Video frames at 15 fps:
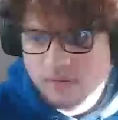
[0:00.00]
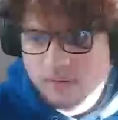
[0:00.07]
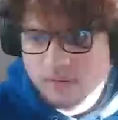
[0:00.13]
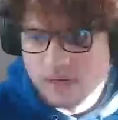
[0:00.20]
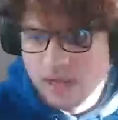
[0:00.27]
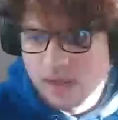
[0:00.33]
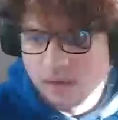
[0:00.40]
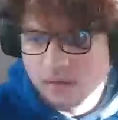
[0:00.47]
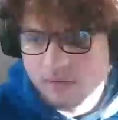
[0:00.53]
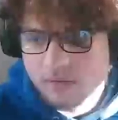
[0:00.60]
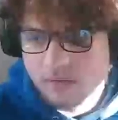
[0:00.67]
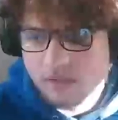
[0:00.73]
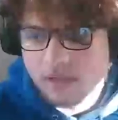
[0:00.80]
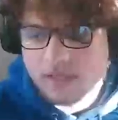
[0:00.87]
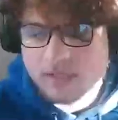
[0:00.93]
Now,
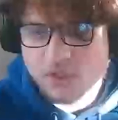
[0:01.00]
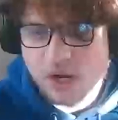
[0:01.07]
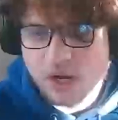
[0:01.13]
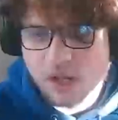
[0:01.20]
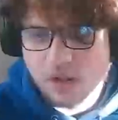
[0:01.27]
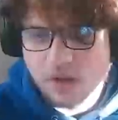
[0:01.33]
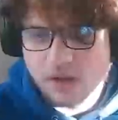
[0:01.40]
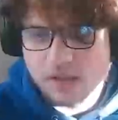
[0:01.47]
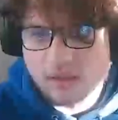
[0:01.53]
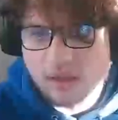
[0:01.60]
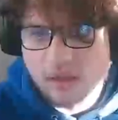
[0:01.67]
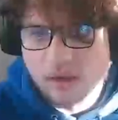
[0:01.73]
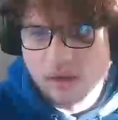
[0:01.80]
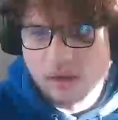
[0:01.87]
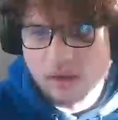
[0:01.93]
let's try to look at
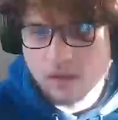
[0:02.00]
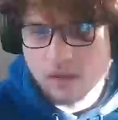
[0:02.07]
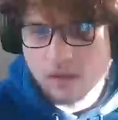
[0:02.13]
the...